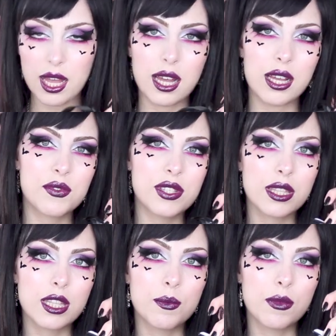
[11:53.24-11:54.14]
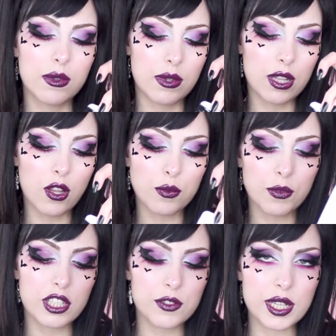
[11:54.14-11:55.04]
have seen them a lot
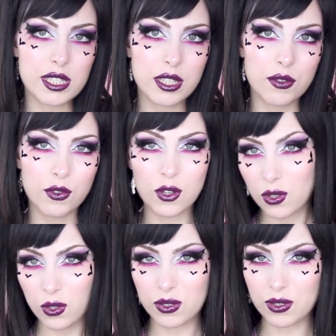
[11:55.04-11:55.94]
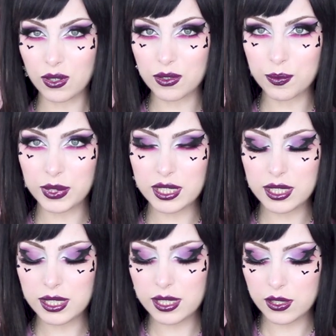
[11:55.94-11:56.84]
more expensive on other
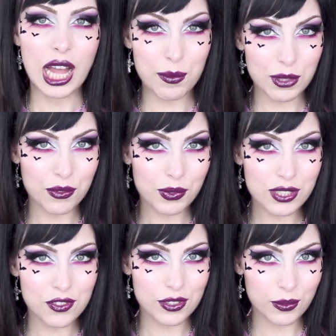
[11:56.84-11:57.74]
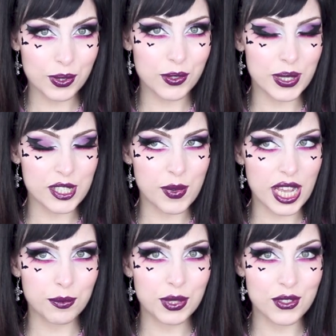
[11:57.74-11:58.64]
places. I'm not really sure what to
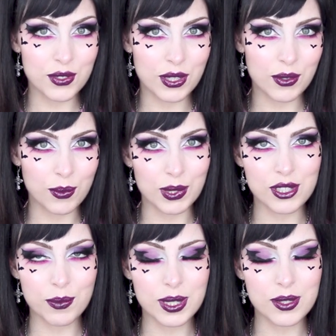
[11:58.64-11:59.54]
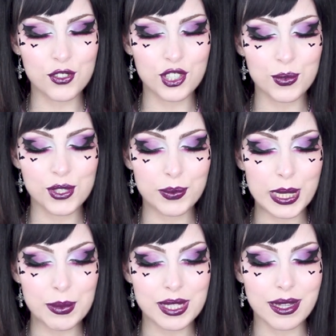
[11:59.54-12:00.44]
expect, because you know, when something's cheap
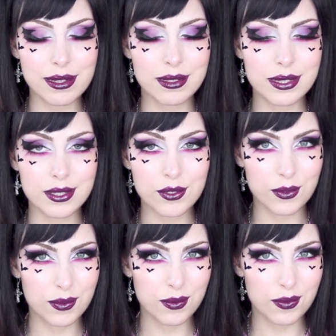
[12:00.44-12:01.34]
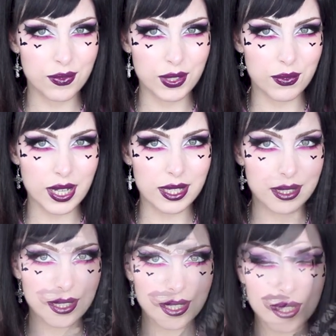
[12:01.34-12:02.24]
sometimes it doesn't just fit
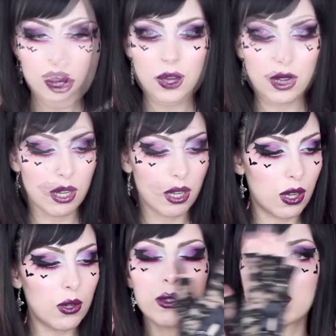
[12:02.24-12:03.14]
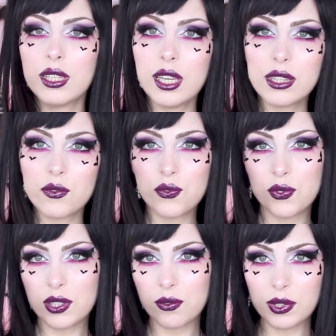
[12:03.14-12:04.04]
right. Okay, they fit